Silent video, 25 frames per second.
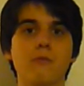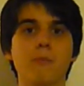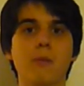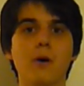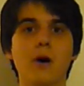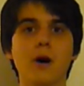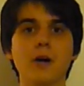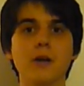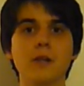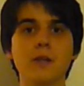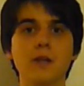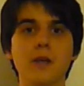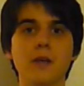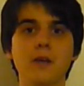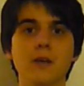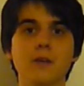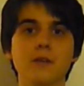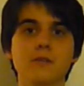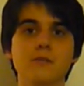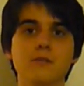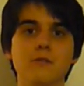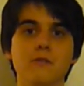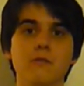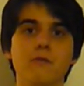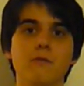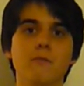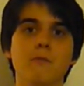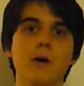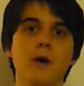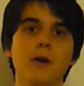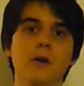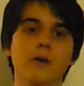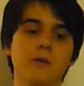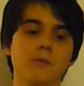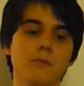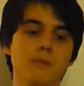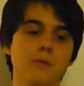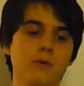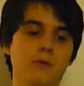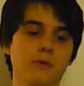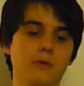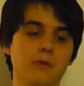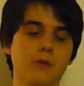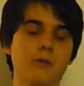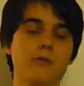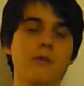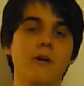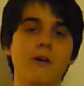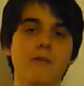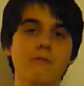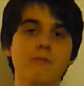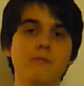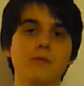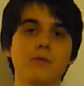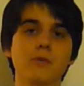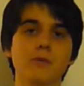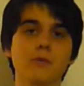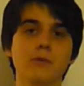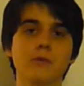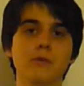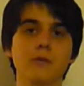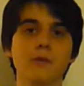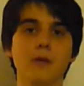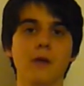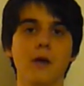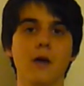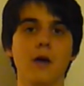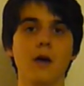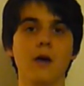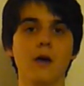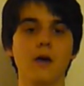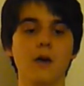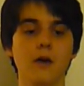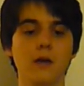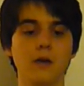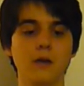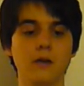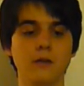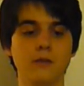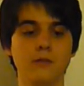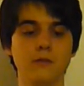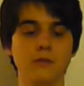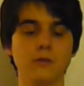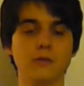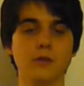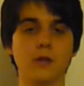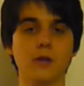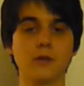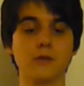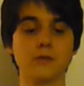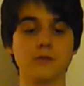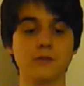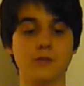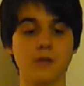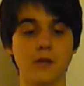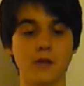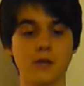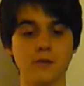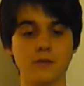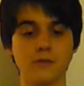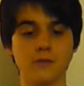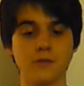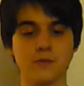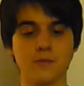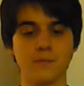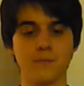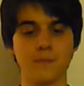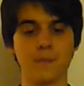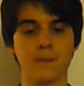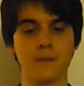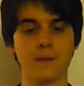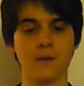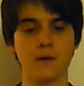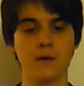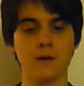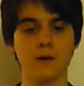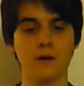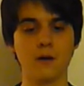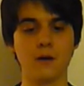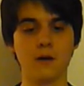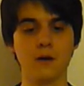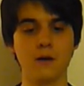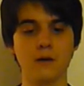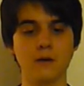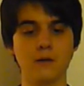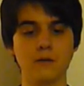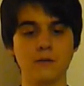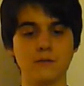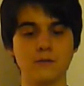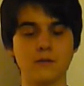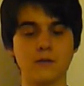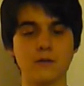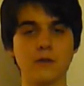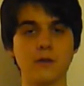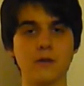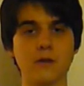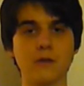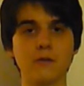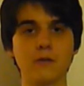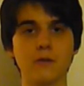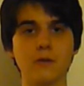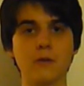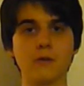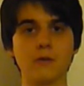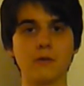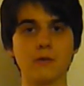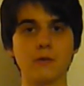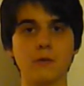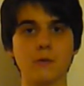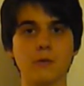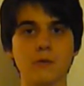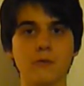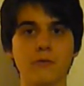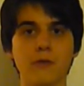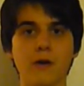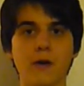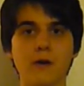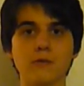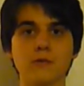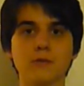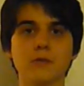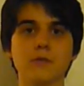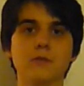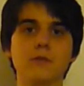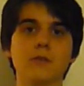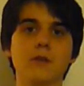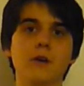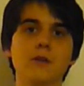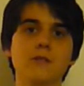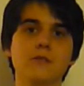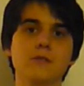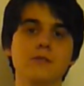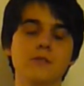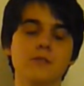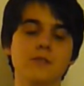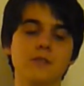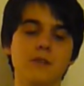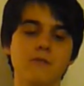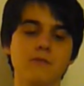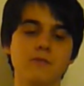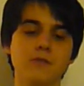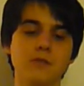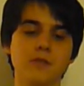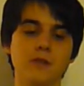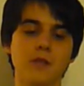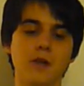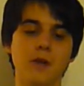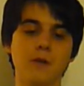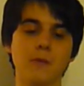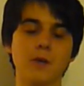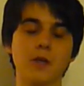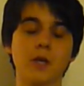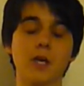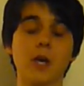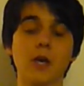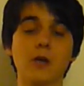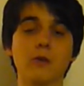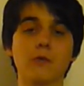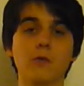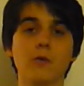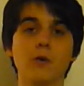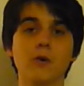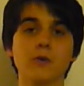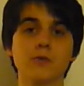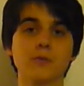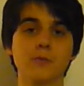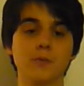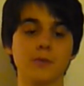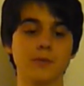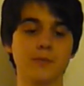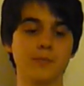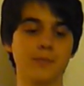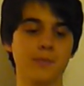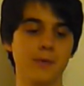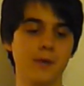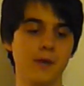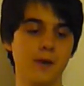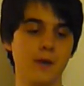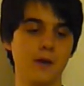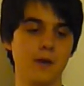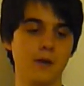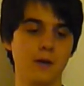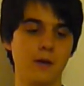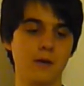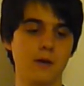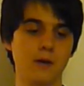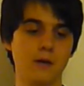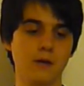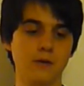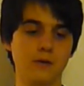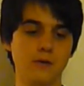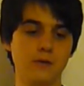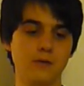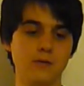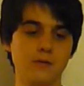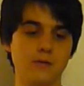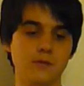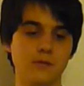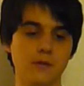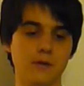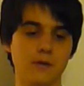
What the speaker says: pioneers of microbrewing, craft brewing in the United States. So they were founded in 1979 by Ken Grossman and his